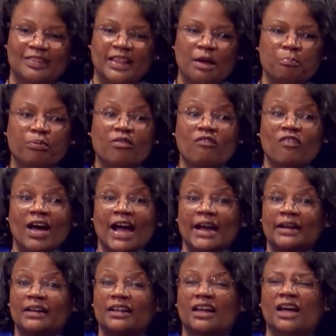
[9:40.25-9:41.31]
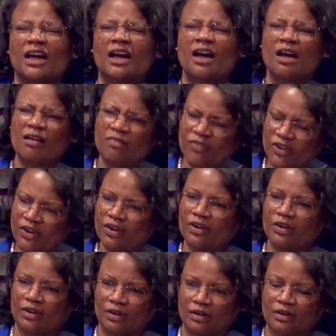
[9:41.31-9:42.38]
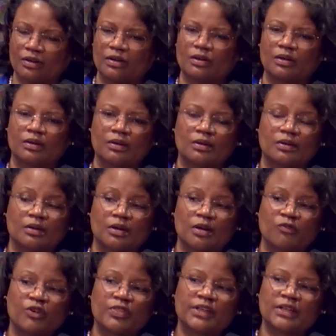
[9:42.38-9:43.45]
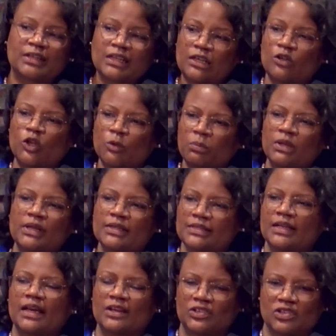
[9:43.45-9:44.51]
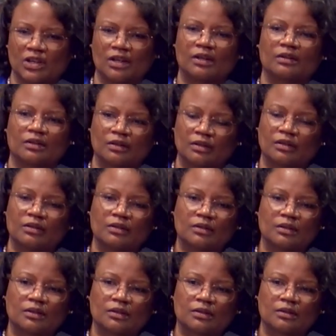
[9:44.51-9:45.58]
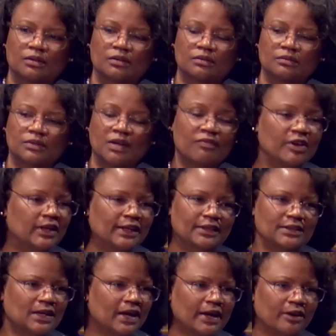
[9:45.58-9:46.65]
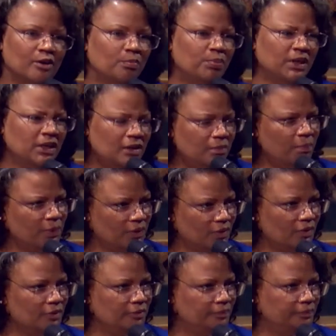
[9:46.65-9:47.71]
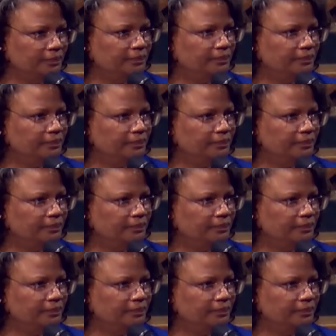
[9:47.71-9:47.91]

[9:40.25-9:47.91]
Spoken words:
that provided cover for the dehumanization of an entire people.